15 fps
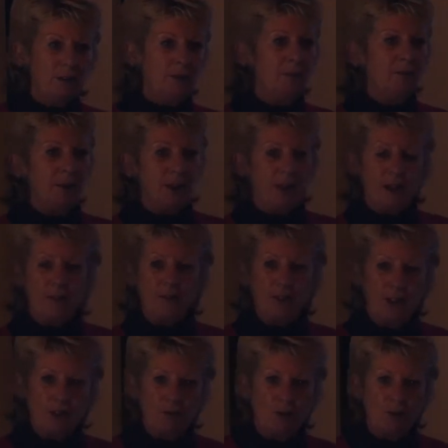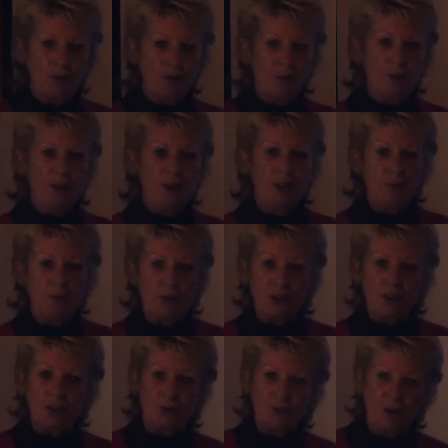make everything run the way they want it
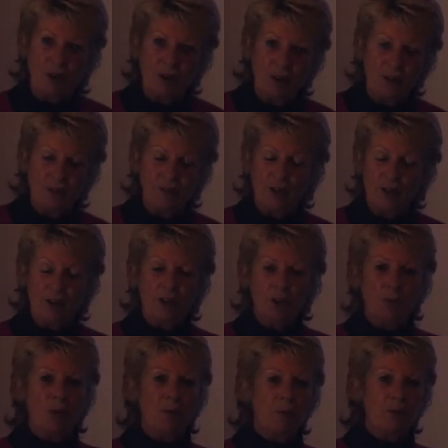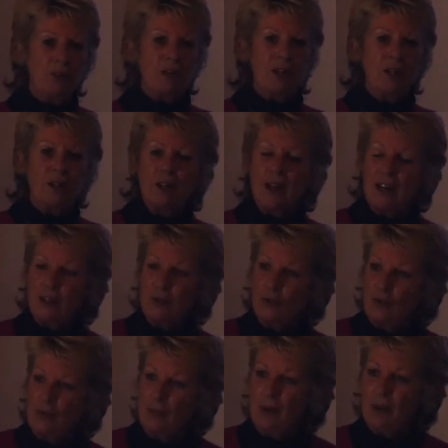to run, and the 1% that has all
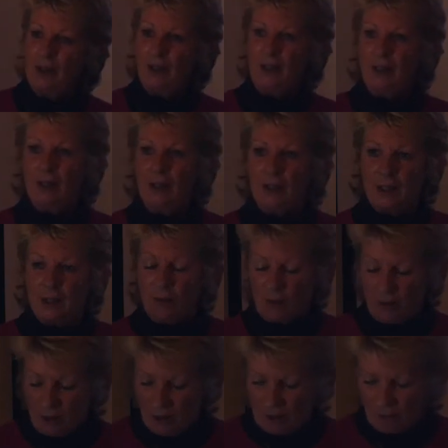the money, and so on and so